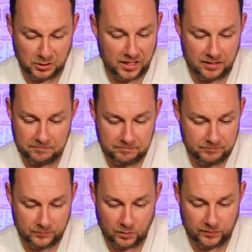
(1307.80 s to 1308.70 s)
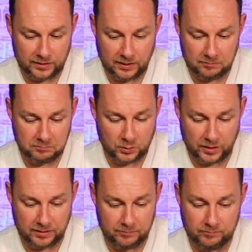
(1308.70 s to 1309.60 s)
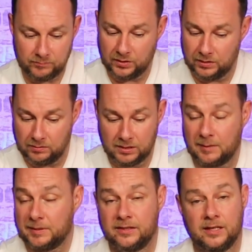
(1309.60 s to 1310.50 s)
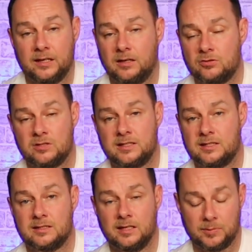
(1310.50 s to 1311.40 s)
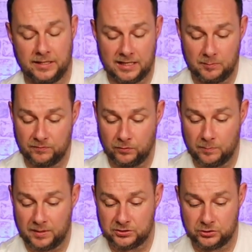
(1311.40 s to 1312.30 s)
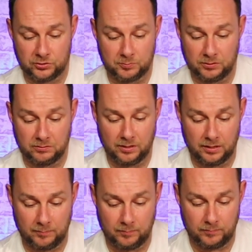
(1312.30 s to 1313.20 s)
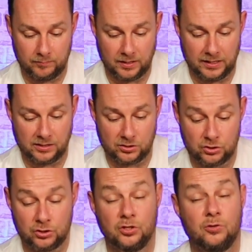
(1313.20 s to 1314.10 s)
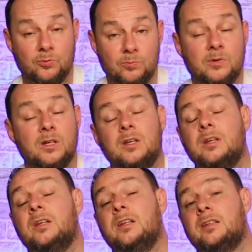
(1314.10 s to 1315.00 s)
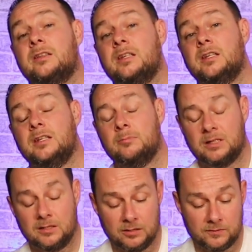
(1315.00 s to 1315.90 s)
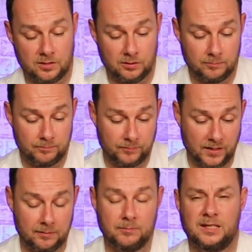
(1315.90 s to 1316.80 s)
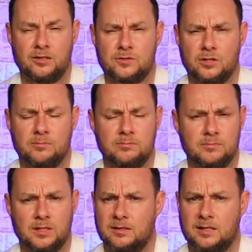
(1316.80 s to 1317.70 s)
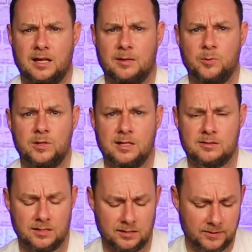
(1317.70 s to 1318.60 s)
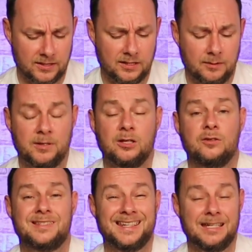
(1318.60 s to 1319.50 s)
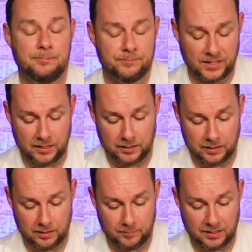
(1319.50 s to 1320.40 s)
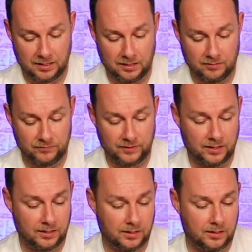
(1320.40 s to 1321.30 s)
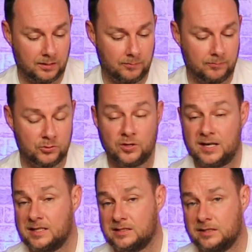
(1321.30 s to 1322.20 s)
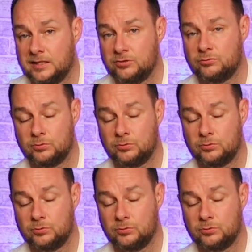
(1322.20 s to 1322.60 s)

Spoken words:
yeah, other than that, great. The gambling thing, I just need to see it played out before I pass judgment. I assume the Middle Earth I can't get my words out tonight. Middle Earth team have dry tested these